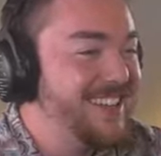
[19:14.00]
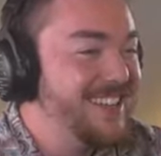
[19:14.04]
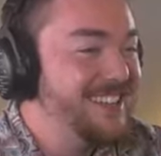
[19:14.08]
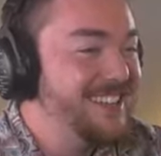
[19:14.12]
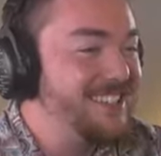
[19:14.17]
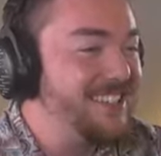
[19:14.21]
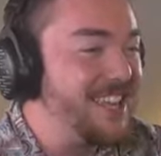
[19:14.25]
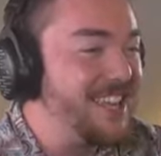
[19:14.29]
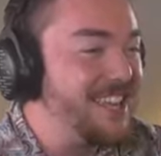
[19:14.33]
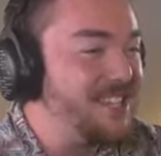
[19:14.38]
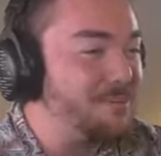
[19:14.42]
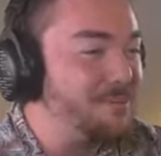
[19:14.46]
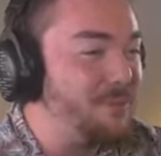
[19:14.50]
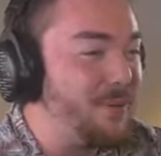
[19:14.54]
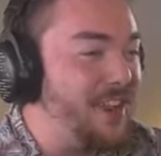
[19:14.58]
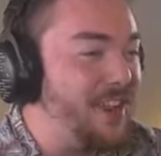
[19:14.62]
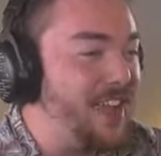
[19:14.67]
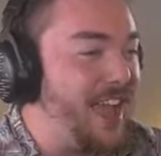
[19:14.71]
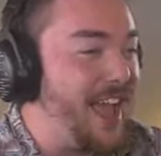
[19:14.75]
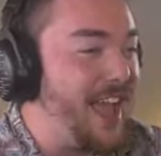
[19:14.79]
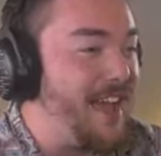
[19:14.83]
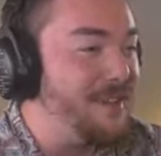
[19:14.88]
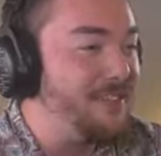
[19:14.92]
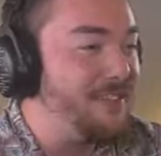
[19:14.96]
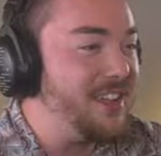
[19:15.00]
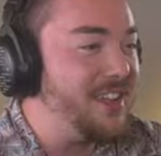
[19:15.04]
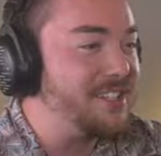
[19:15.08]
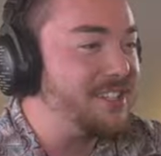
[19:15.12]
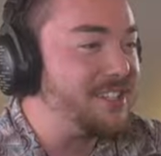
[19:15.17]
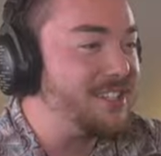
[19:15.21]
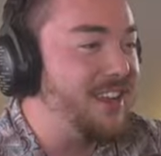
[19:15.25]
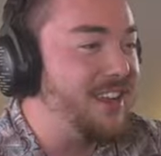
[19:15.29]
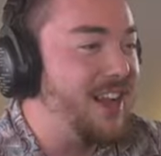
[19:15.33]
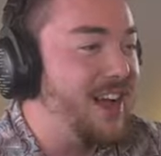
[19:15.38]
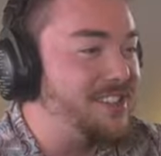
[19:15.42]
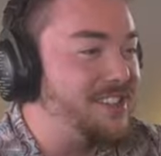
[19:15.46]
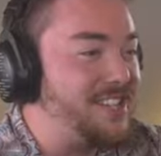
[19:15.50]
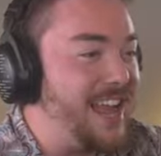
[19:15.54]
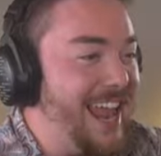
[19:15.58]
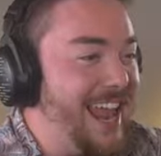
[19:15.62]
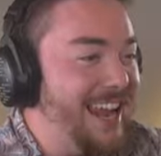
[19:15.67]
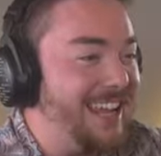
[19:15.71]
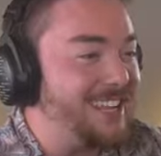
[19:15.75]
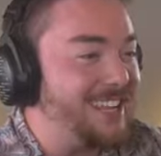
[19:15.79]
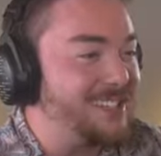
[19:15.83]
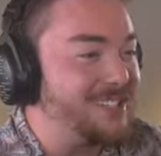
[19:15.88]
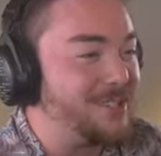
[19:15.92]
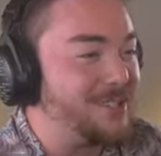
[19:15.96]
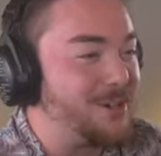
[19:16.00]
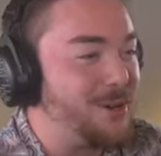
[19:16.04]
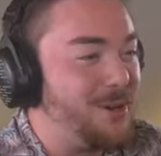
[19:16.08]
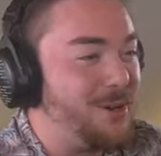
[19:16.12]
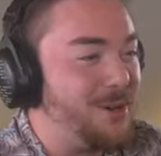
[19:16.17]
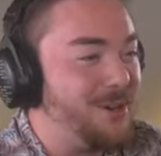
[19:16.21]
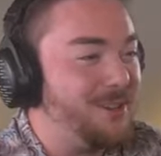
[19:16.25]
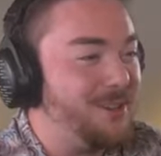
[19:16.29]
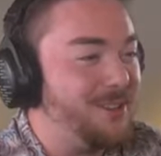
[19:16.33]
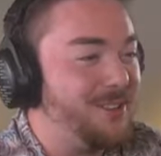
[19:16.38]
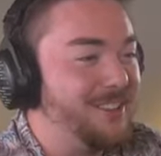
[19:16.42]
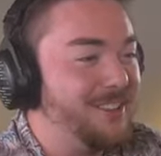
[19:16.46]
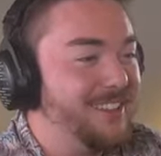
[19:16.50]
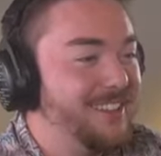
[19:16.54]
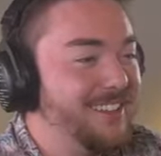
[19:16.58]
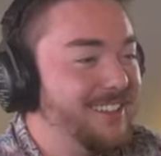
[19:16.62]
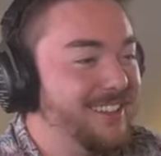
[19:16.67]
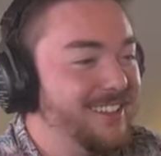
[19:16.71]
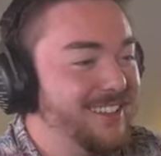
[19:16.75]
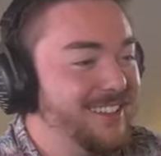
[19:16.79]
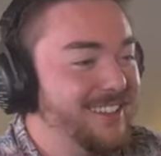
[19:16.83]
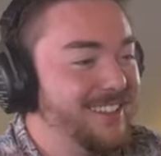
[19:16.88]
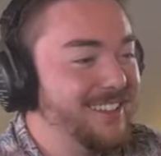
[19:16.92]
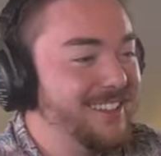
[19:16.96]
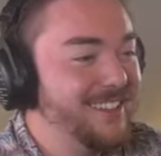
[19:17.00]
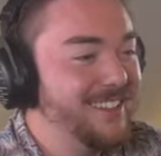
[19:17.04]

thing's pretty heavy. It's out of control. I just wanted to help vacuum.